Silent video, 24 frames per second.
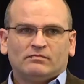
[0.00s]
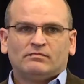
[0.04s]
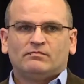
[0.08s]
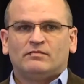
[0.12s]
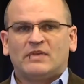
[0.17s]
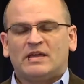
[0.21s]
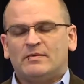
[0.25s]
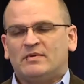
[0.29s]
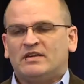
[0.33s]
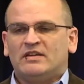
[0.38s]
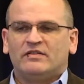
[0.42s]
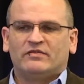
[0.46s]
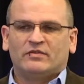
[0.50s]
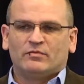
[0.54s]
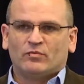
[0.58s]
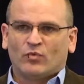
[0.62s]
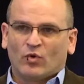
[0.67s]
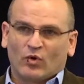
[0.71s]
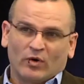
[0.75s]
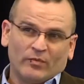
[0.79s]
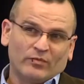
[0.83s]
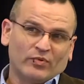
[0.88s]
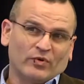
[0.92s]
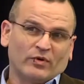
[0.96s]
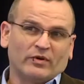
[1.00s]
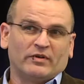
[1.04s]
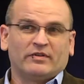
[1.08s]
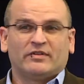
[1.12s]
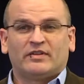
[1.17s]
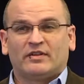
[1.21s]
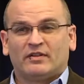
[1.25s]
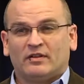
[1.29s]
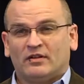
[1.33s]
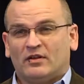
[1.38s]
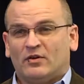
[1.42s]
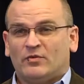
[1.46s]
Maybe even more important
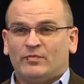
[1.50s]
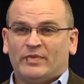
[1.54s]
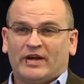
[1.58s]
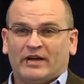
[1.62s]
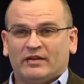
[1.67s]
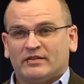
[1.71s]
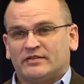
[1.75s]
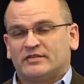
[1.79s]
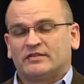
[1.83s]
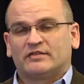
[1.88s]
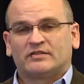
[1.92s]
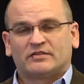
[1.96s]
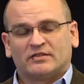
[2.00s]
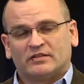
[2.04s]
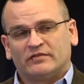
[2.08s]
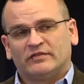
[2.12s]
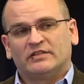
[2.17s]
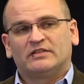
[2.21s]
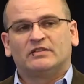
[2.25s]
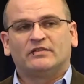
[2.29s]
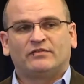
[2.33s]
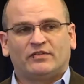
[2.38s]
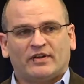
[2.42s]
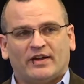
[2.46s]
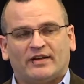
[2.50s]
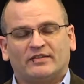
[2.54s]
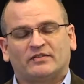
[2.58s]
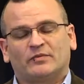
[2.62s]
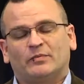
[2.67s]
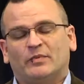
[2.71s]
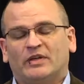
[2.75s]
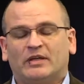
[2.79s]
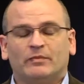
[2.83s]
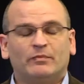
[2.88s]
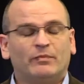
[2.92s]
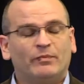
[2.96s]
than the load balancing service, if you ask
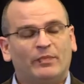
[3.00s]
me.